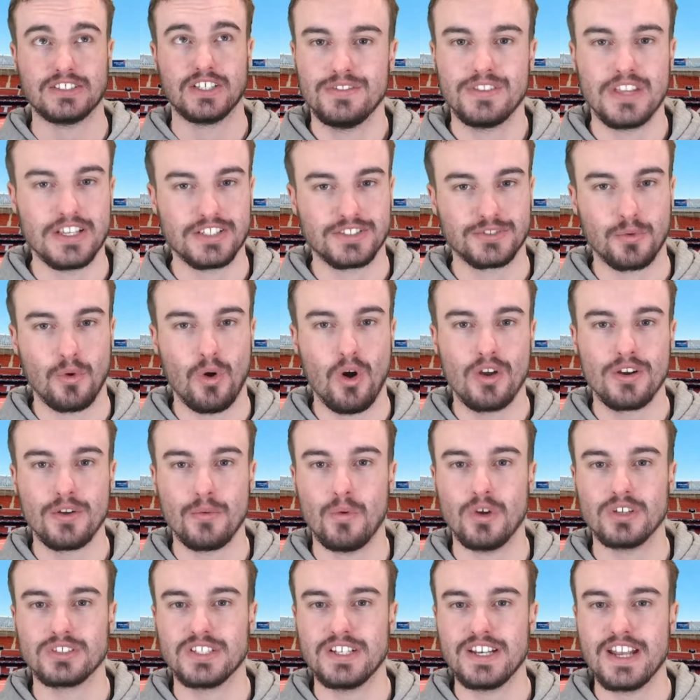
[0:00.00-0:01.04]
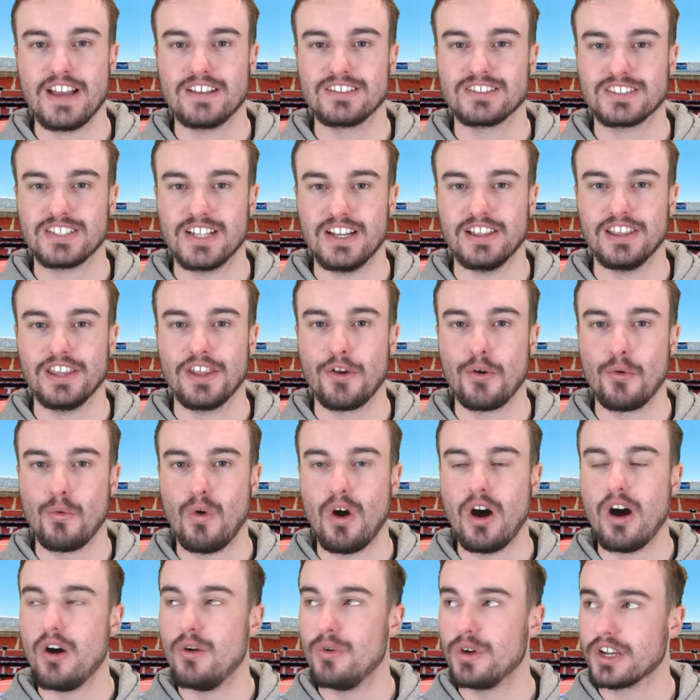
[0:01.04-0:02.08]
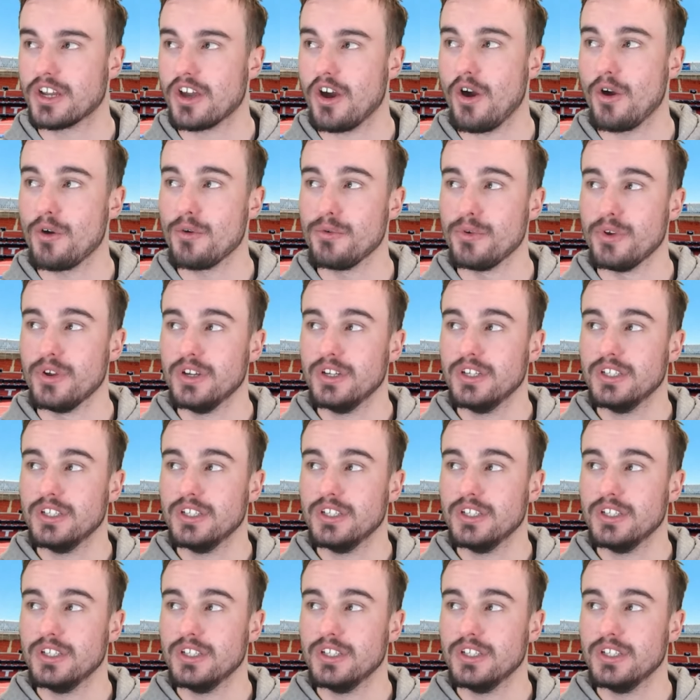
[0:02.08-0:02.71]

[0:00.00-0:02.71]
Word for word: Their squad, it was announced a little while ago.